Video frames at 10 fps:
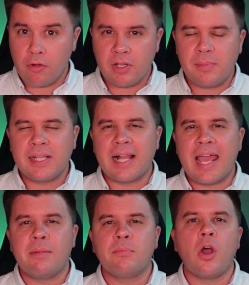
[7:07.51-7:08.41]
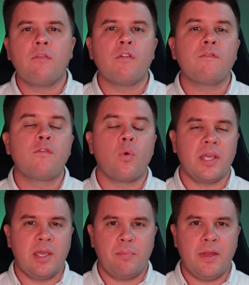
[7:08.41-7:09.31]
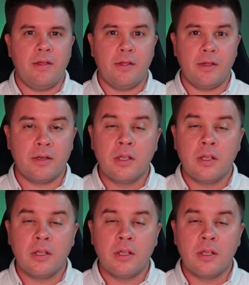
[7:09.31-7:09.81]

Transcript: be claimed over a 40-year period.